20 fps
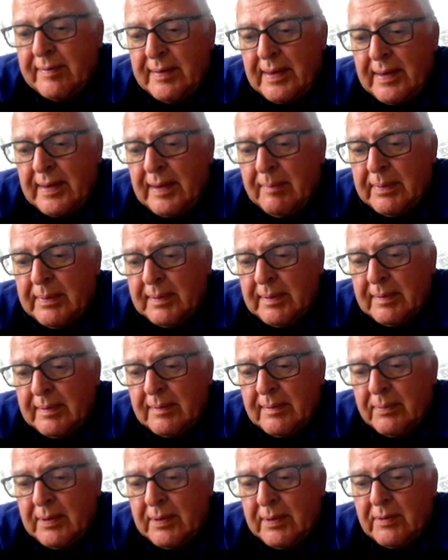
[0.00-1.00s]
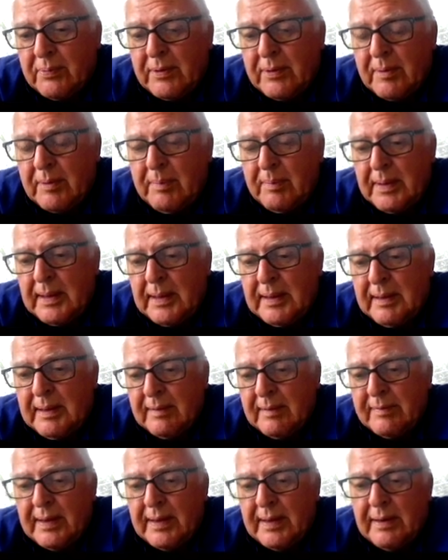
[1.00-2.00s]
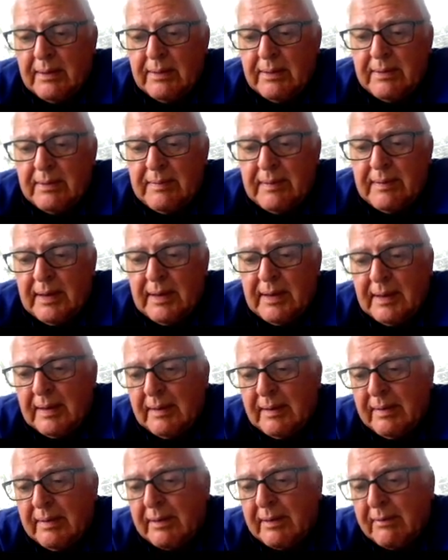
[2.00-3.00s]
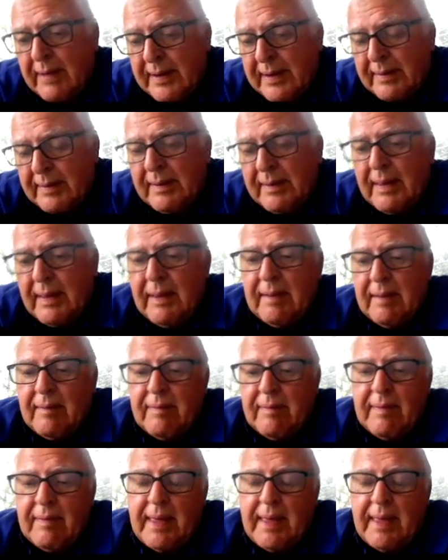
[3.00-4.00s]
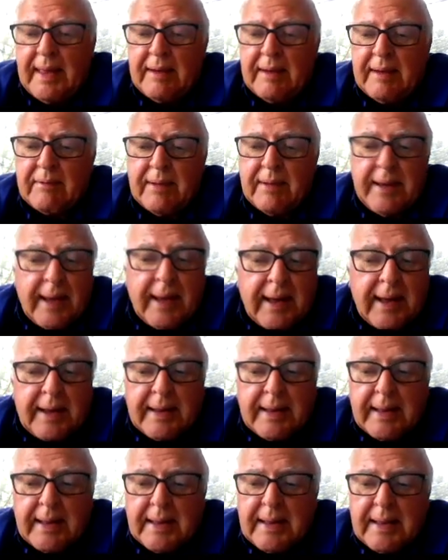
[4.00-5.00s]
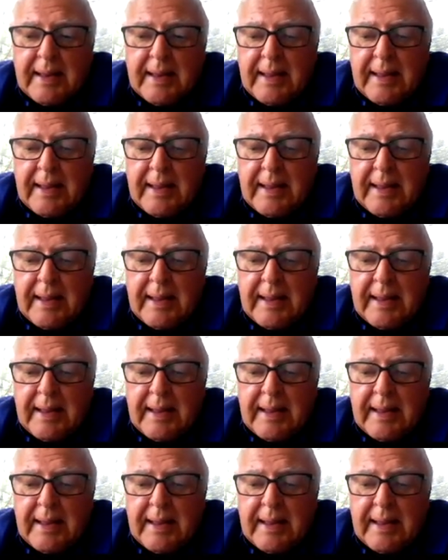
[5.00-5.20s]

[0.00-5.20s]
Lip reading: neighbors, which would be St. Lucia, the Grenadines, and Grenada.